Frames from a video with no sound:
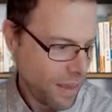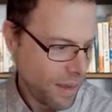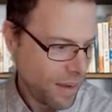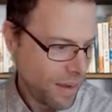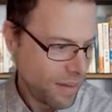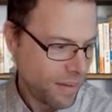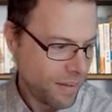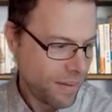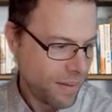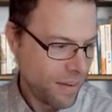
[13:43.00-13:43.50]

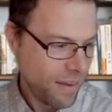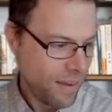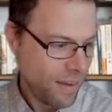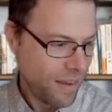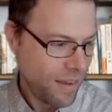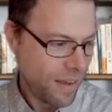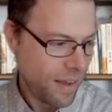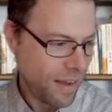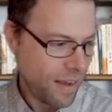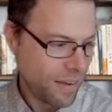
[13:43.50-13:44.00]
And
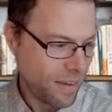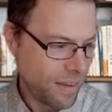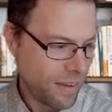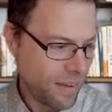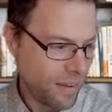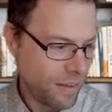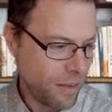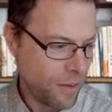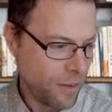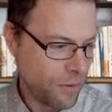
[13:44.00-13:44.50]

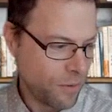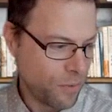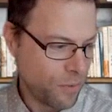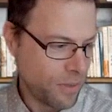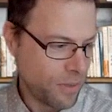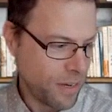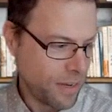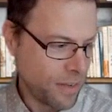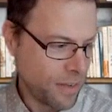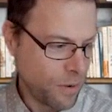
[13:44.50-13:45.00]
it needs to
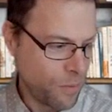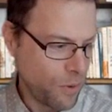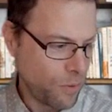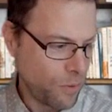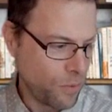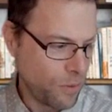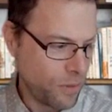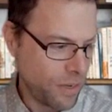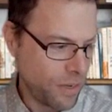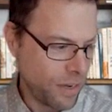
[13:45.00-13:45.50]
rotate. I will
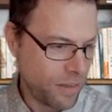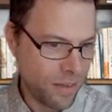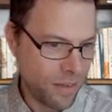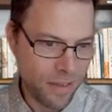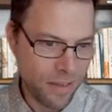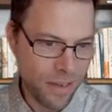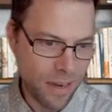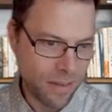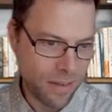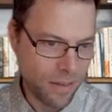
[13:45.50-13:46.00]
rotate
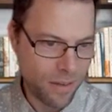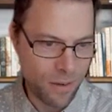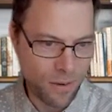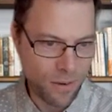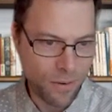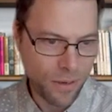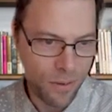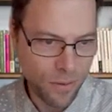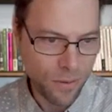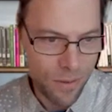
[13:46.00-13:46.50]
it 90
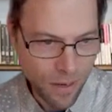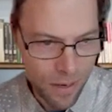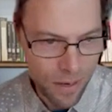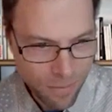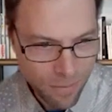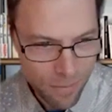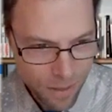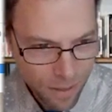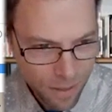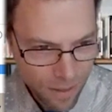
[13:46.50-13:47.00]
degrees to the
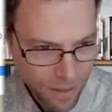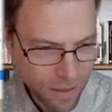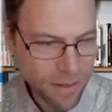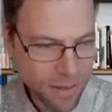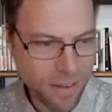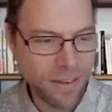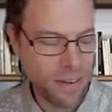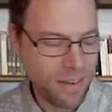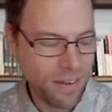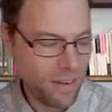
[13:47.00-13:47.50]
left, I
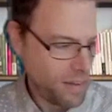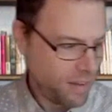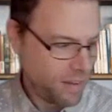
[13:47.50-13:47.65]
think.